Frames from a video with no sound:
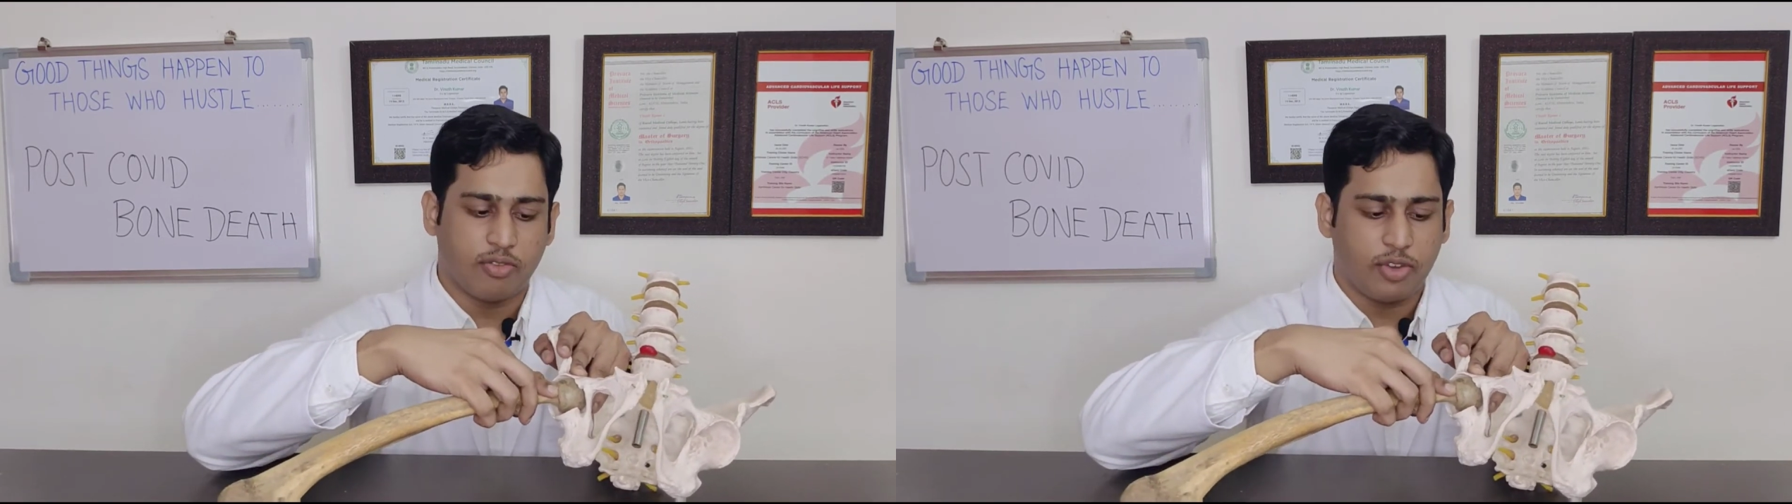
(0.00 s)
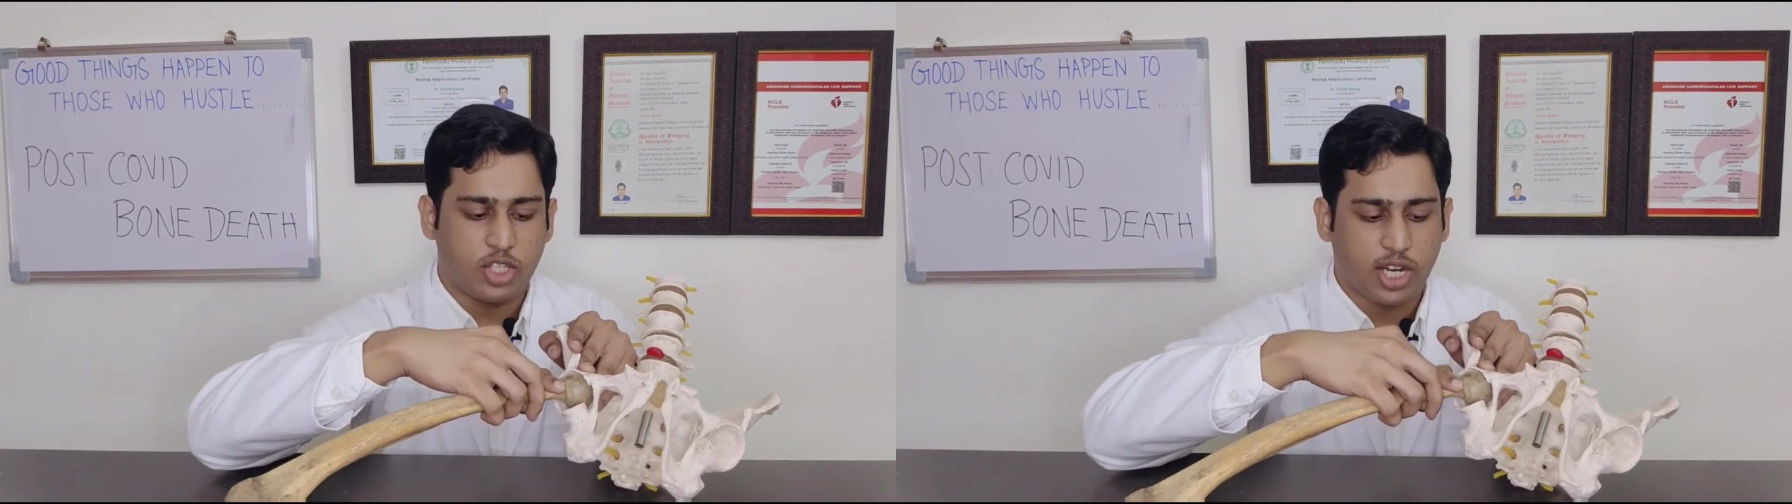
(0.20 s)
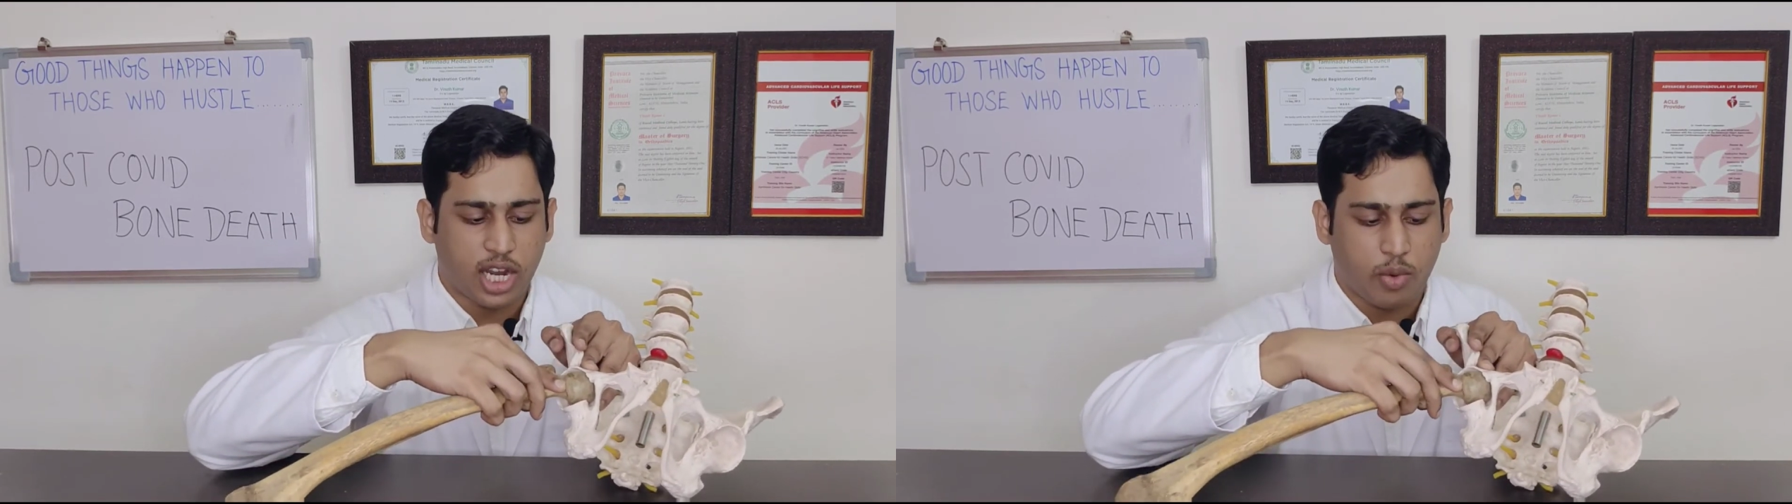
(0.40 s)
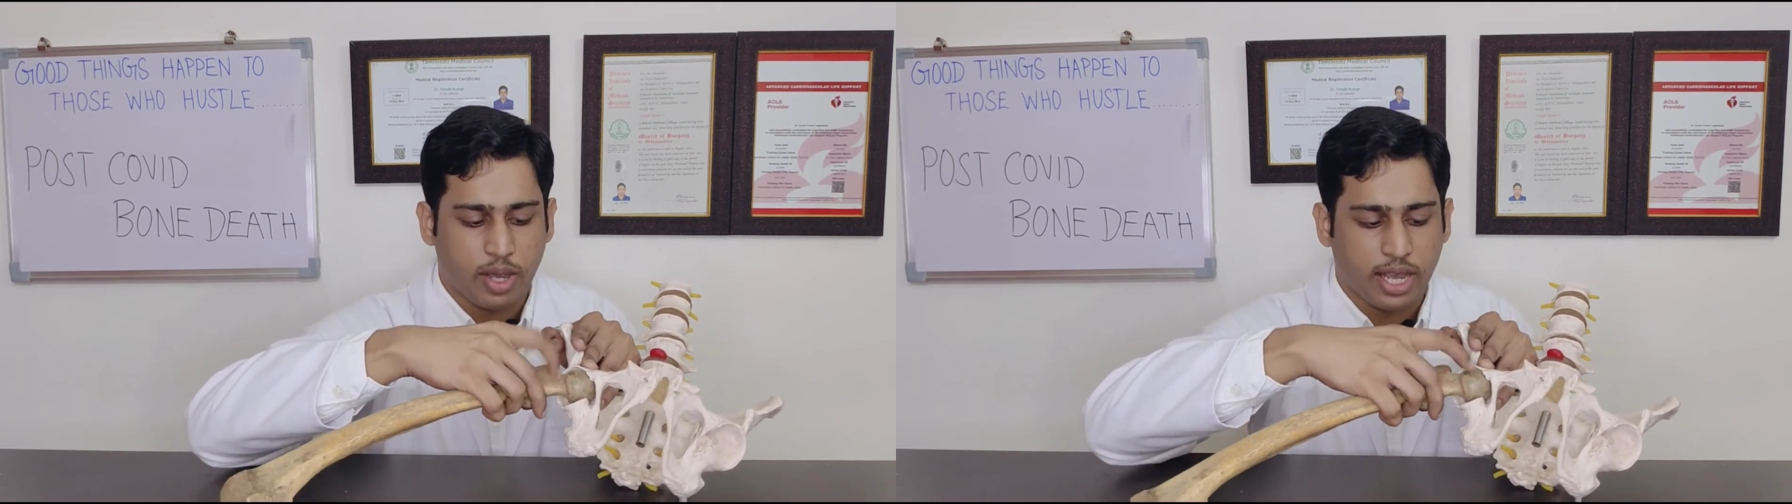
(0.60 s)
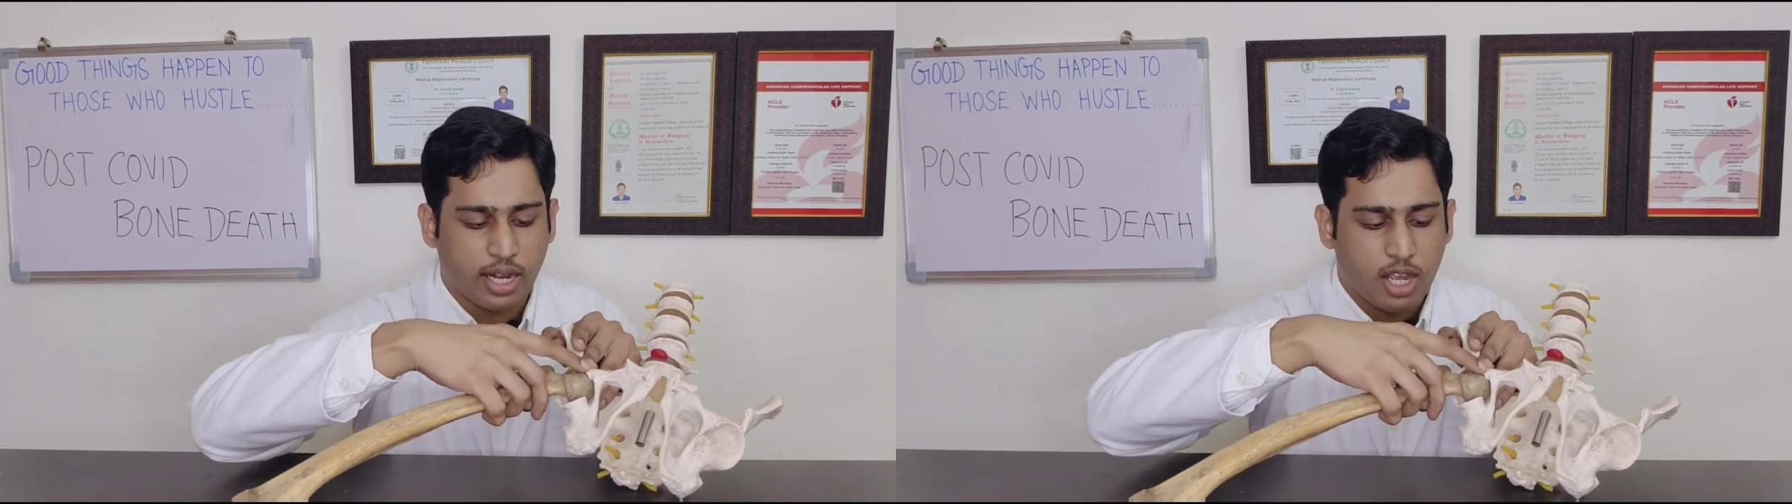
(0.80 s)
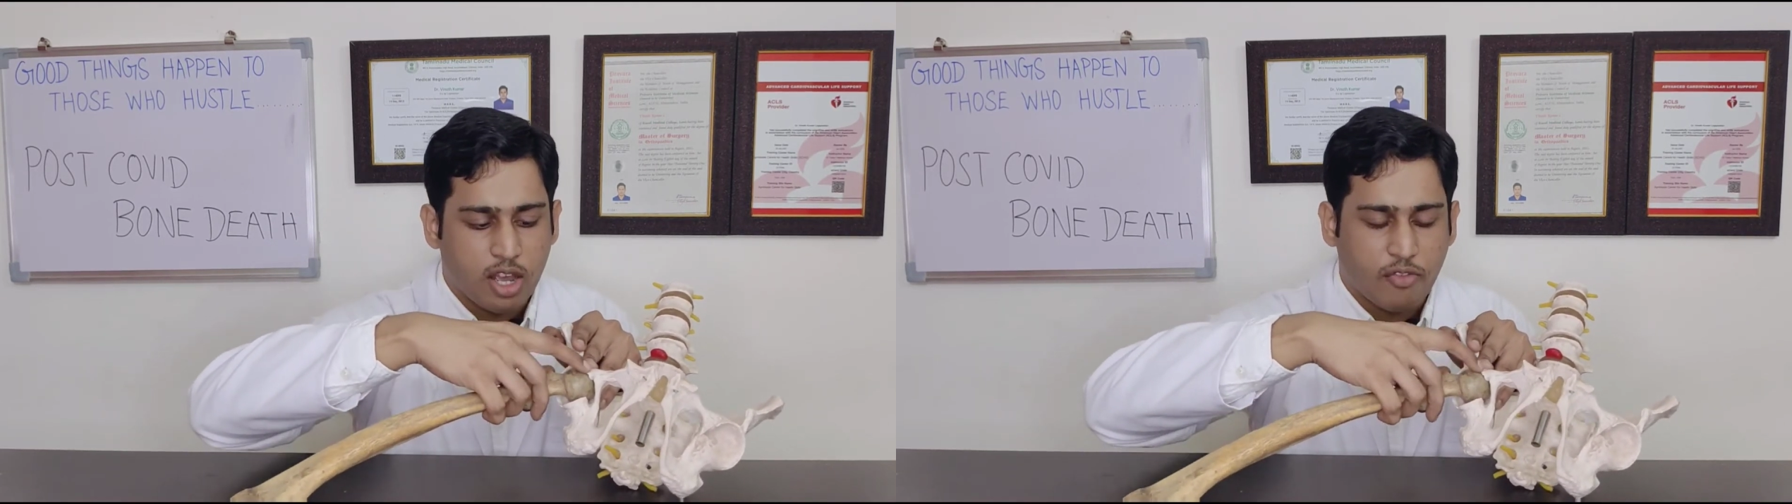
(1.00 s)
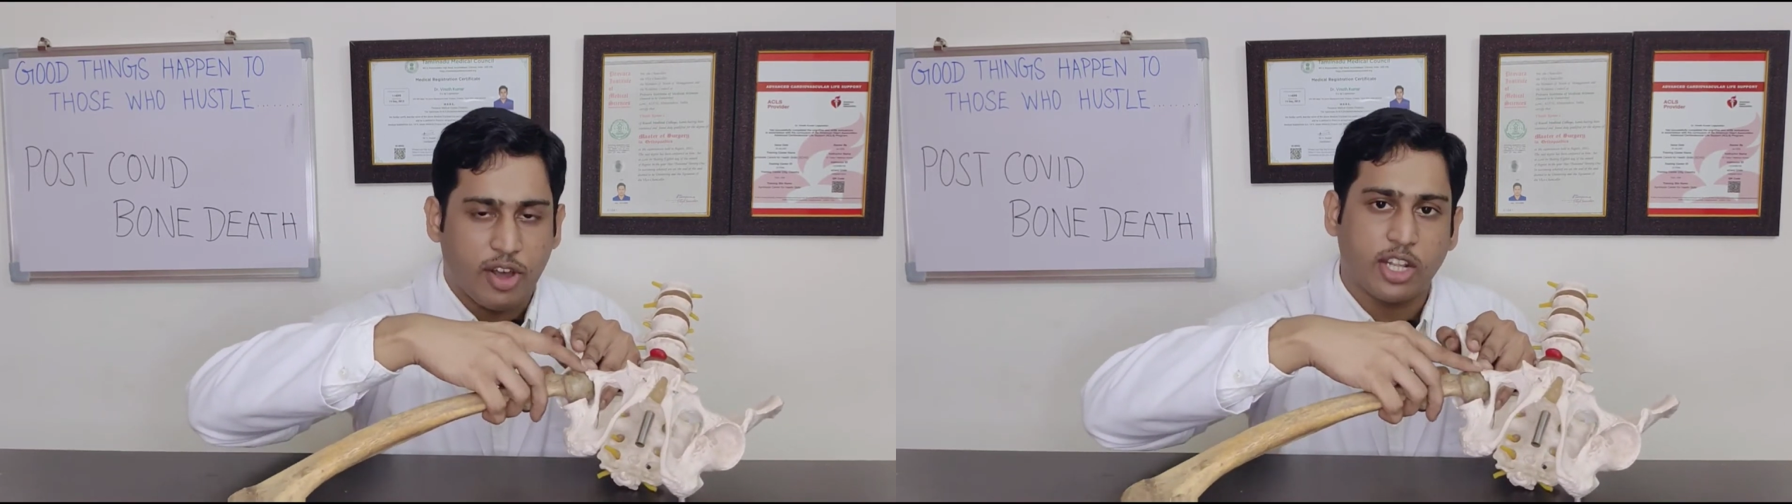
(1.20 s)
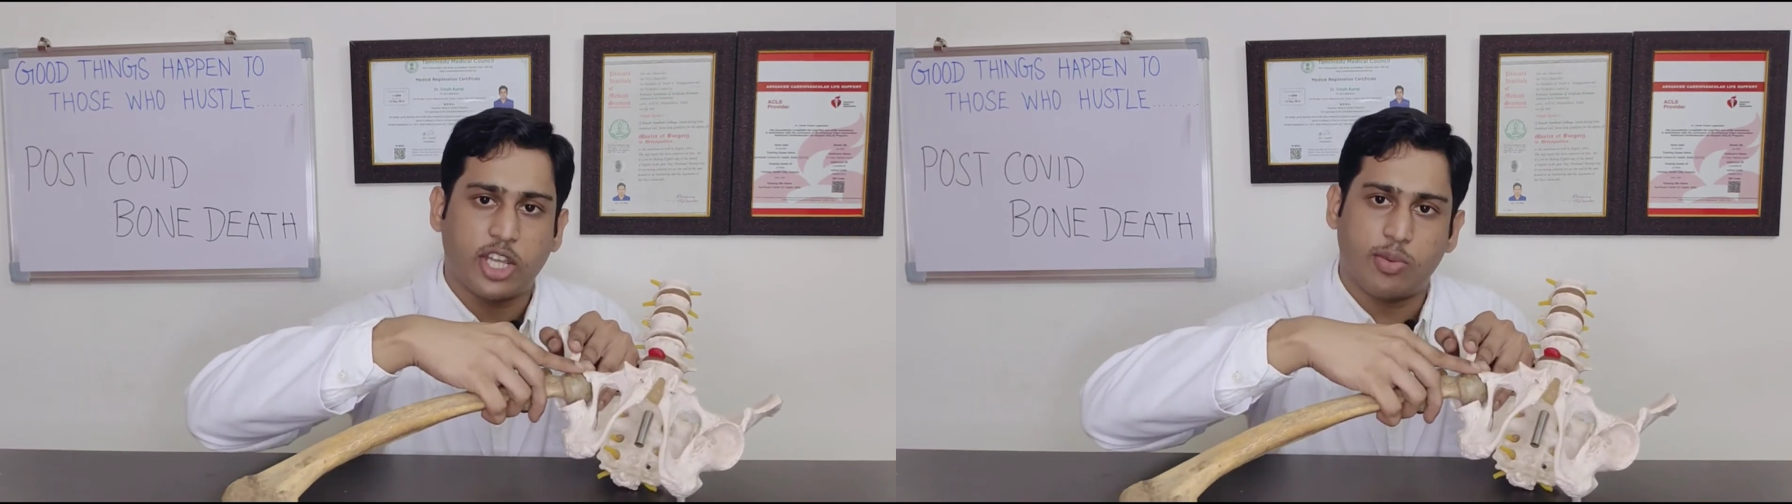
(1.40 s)
which require
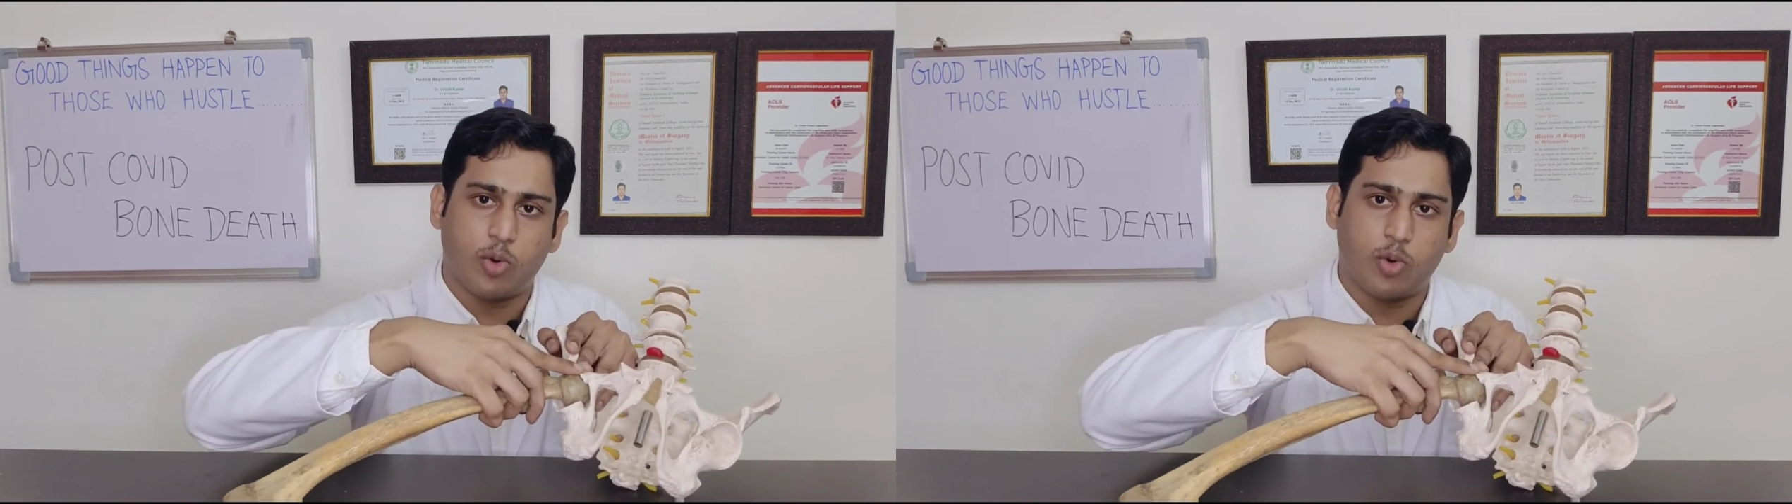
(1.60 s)
further